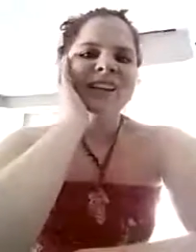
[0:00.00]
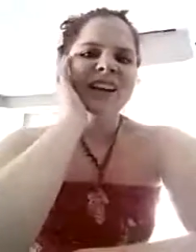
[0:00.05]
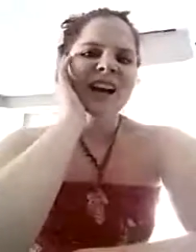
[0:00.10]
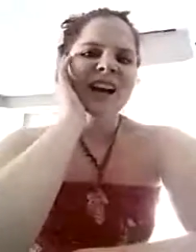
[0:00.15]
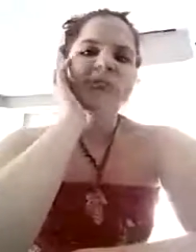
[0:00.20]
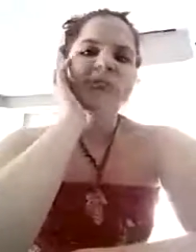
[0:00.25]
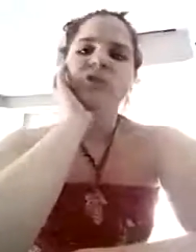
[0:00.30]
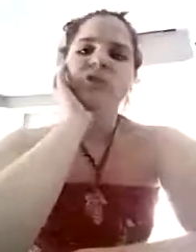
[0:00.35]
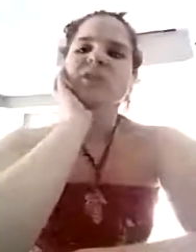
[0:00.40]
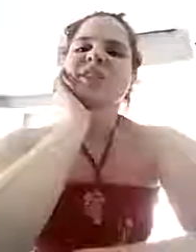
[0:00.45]

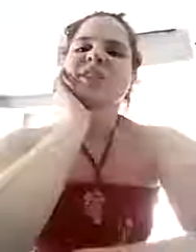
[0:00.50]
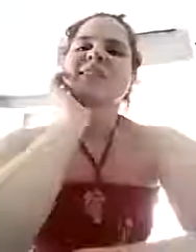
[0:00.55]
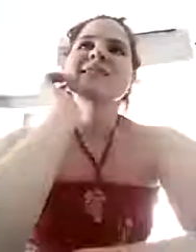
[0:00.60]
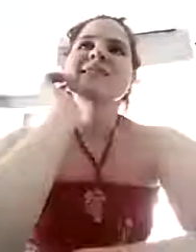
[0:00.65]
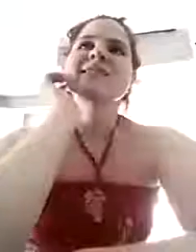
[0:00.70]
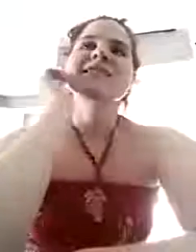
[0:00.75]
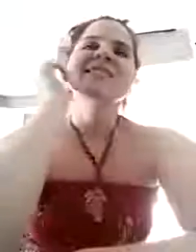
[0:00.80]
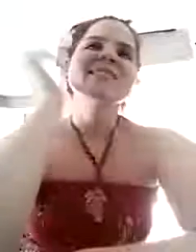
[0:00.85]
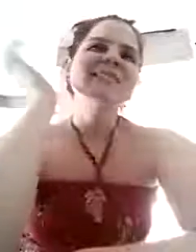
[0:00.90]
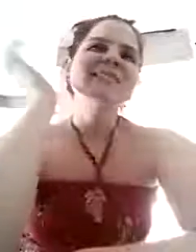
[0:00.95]
not
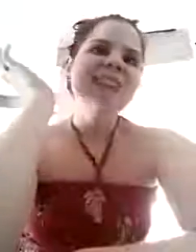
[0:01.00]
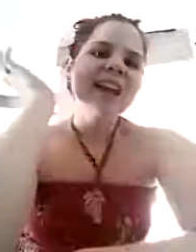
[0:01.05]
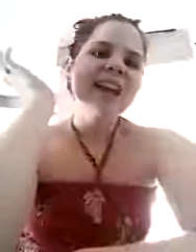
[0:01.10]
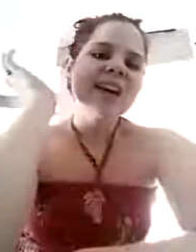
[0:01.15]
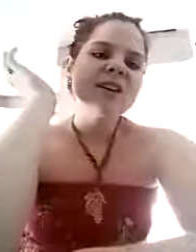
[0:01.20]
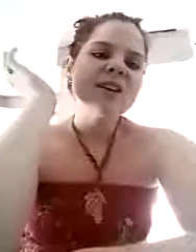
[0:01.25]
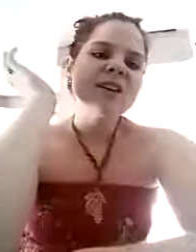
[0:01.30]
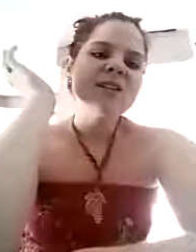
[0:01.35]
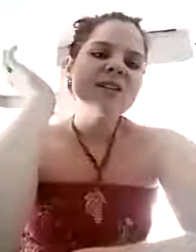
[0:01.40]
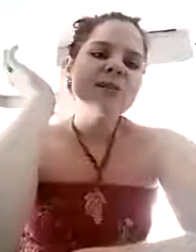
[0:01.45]
interested in
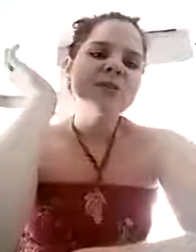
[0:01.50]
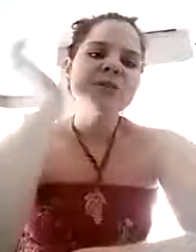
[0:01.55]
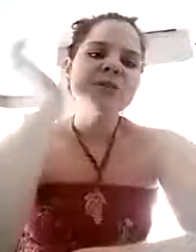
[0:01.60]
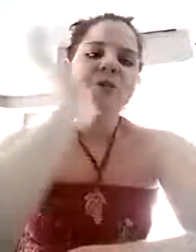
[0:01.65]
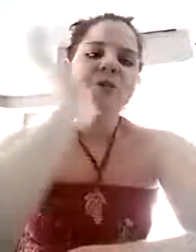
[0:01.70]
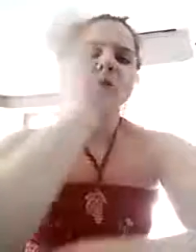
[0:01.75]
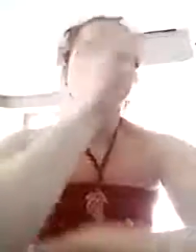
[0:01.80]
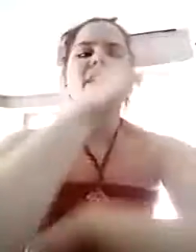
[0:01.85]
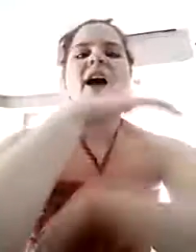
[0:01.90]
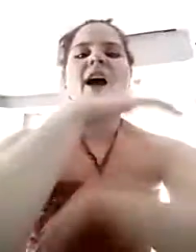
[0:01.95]

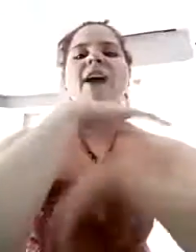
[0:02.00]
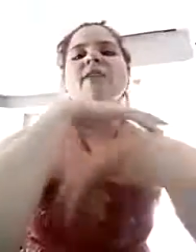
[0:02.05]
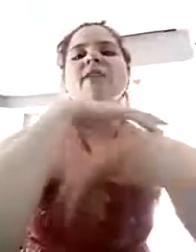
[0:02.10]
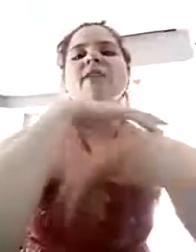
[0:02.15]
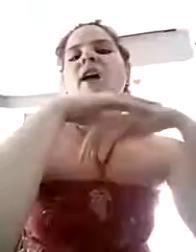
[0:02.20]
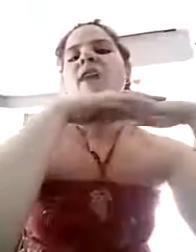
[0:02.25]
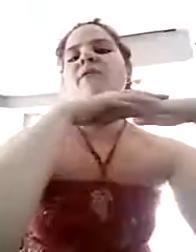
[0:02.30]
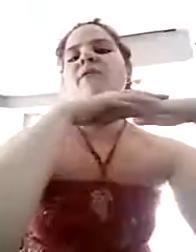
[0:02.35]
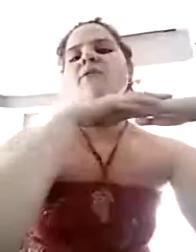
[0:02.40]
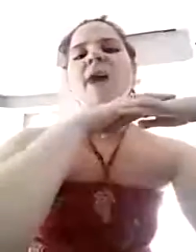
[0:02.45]
sales, or I
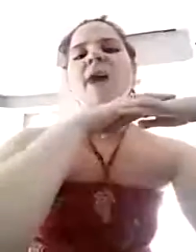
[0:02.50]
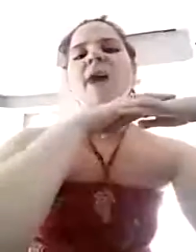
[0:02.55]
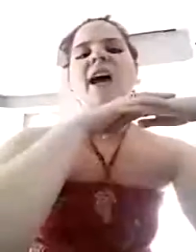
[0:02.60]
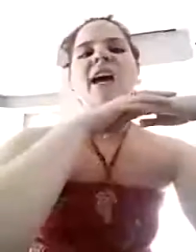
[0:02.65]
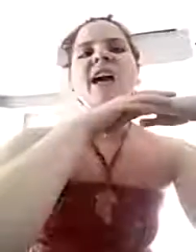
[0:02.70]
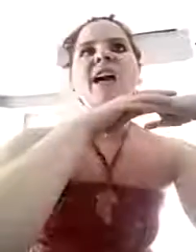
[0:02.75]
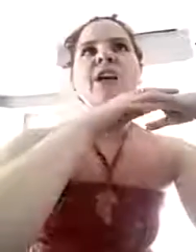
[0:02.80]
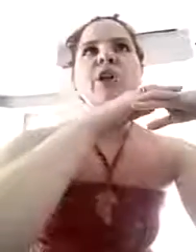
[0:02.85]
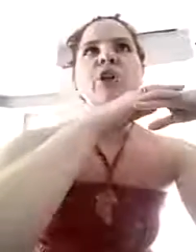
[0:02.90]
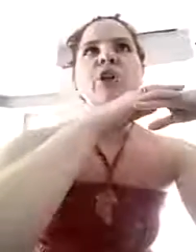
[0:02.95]
don't have
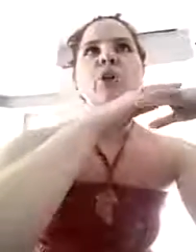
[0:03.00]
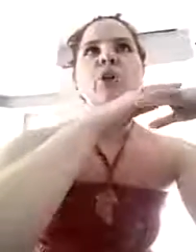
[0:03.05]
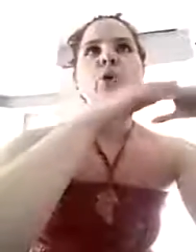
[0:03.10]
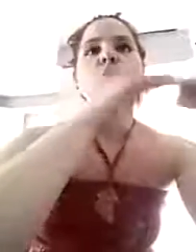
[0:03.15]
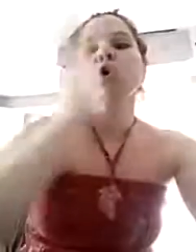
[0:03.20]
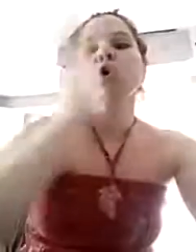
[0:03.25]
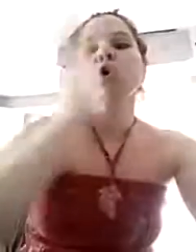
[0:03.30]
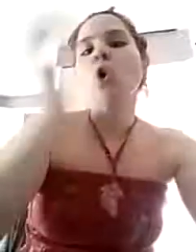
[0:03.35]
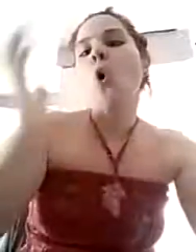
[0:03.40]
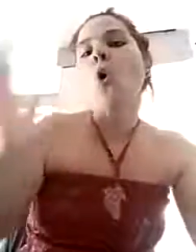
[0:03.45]
my,
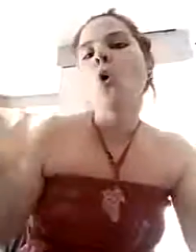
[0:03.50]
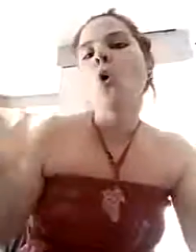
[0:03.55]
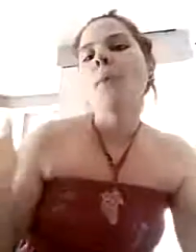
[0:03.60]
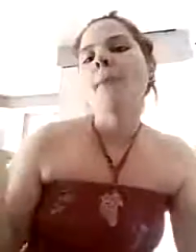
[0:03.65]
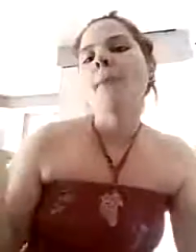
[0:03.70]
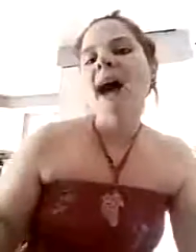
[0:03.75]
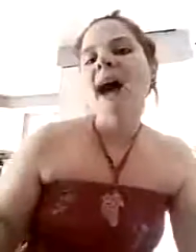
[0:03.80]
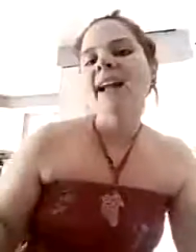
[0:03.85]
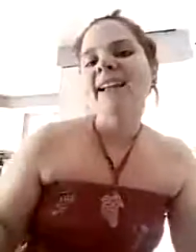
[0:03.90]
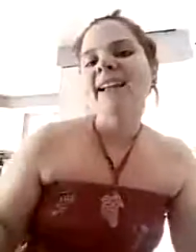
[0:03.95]

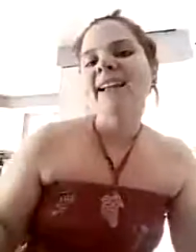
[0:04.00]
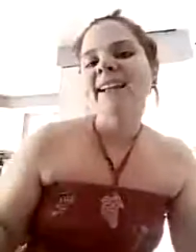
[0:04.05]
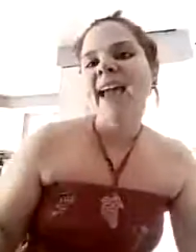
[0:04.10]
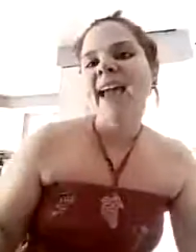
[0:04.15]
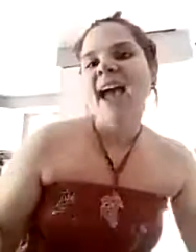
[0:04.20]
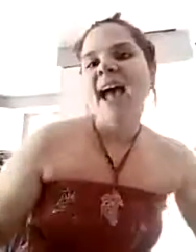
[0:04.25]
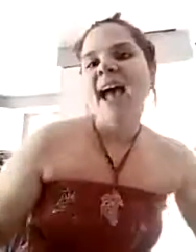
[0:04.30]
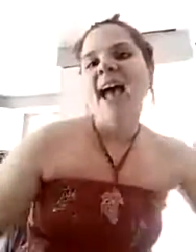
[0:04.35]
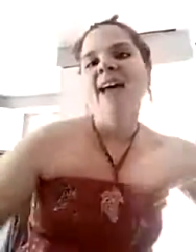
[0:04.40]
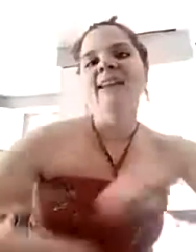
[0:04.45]
goal body
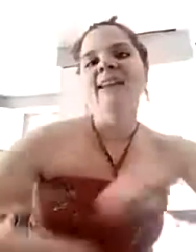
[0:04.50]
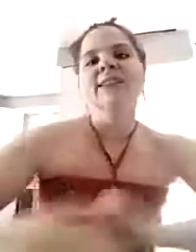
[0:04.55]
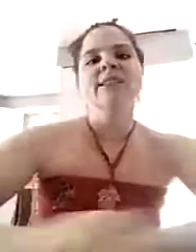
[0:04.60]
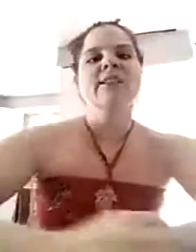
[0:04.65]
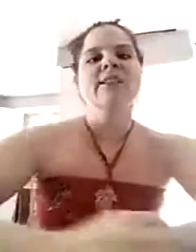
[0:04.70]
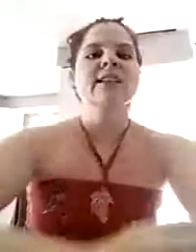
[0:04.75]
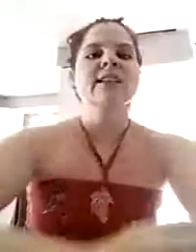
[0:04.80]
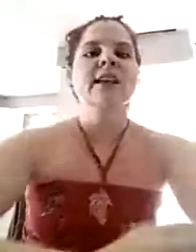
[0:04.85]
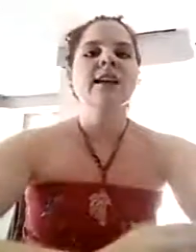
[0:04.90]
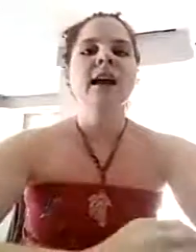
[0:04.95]

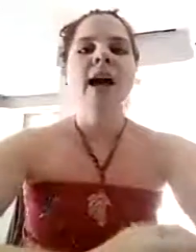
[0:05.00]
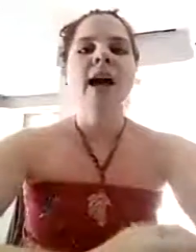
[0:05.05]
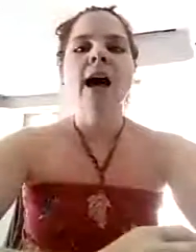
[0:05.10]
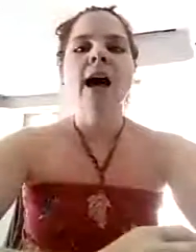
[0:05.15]
yet.